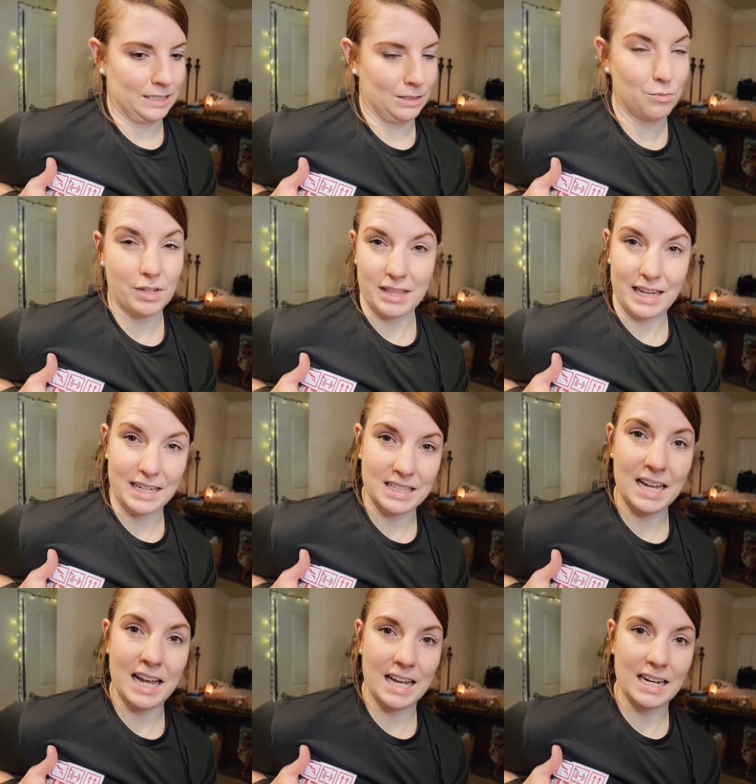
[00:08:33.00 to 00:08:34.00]
With that
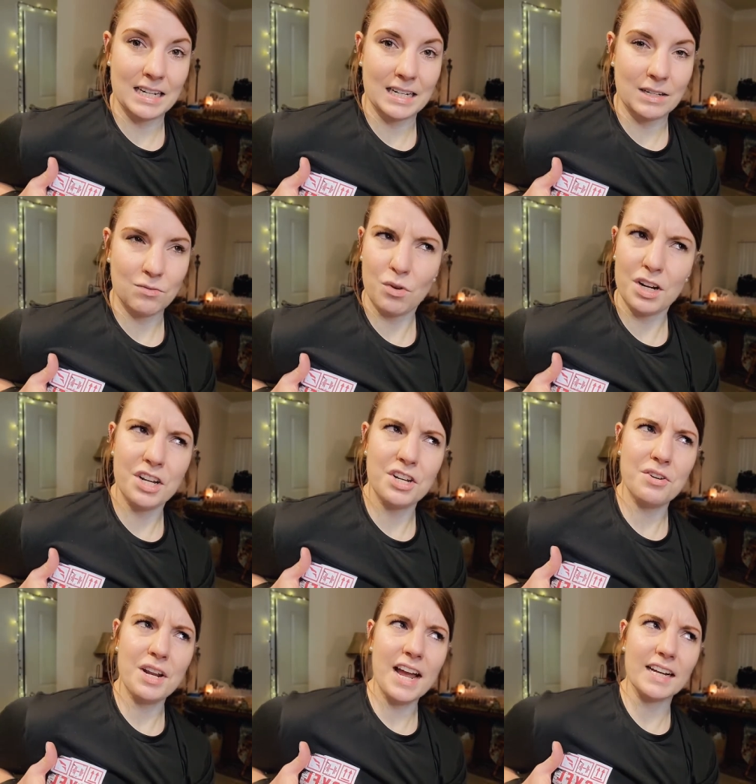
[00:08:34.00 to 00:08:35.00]
said, what do you
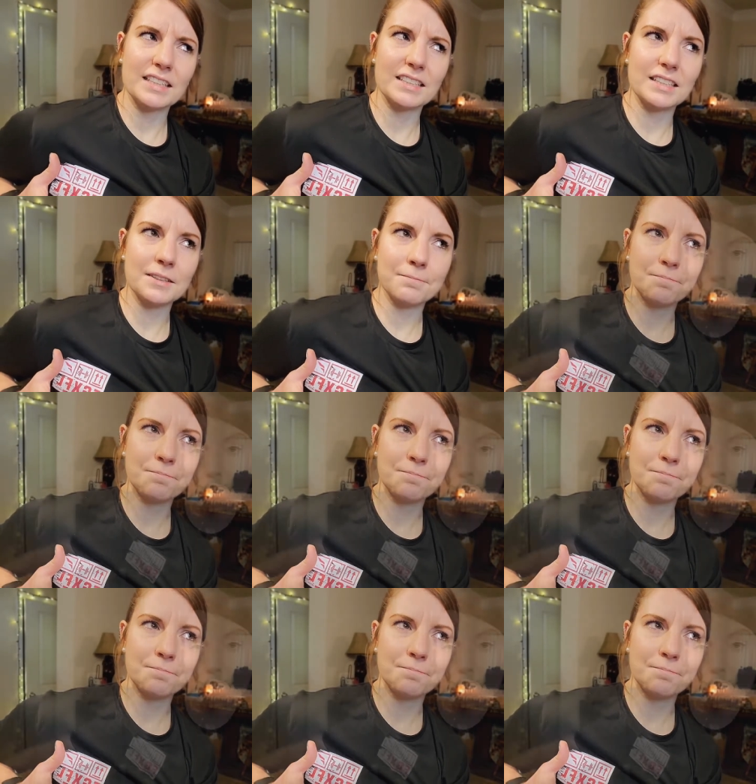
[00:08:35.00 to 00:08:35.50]
do next?